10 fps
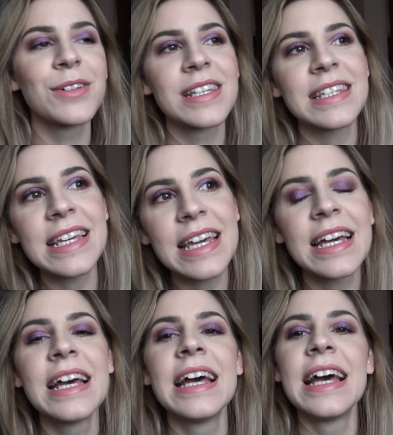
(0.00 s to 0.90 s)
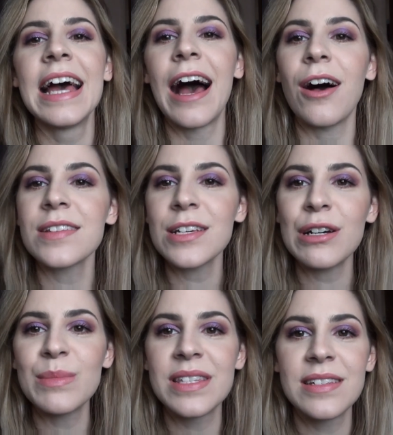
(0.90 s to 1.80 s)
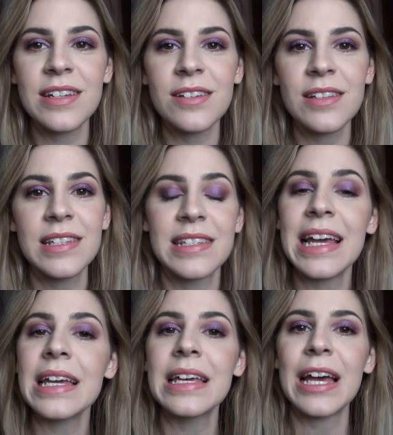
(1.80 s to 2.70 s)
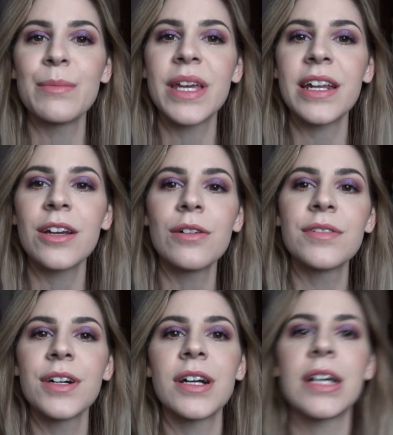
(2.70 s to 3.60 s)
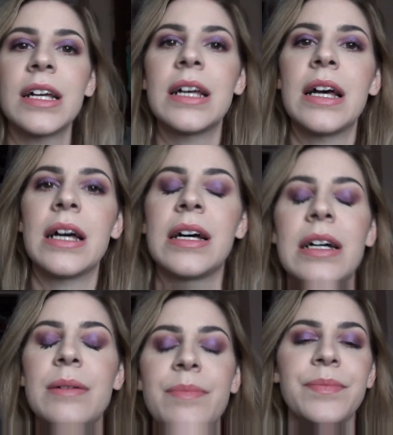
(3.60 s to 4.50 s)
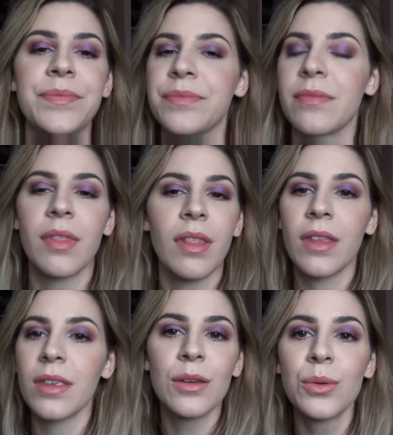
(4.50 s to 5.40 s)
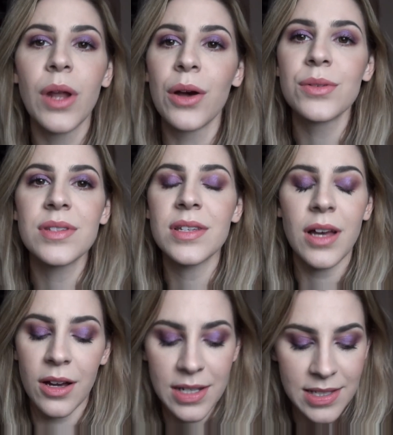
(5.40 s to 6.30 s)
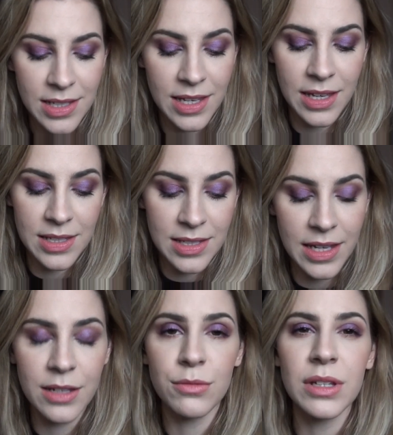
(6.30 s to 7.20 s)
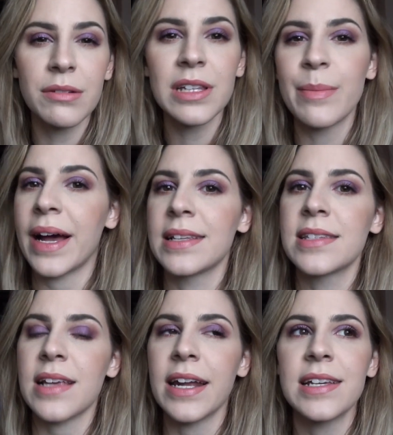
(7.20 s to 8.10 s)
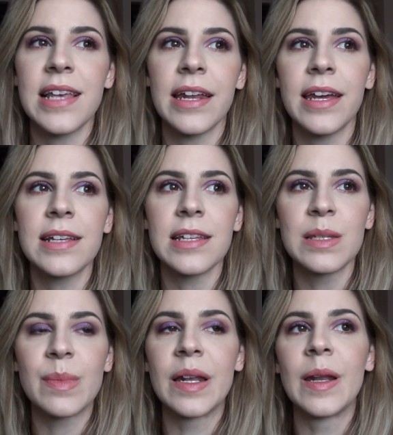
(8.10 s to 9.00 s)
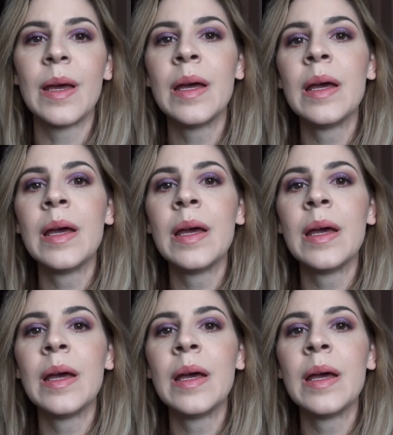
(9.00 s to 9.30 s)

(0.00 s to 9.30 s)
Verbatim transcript: We'll see. Also, I'm still sick. I'm getting over, um, who knows, honestly. It's like really, really bad sinus headaches. It's been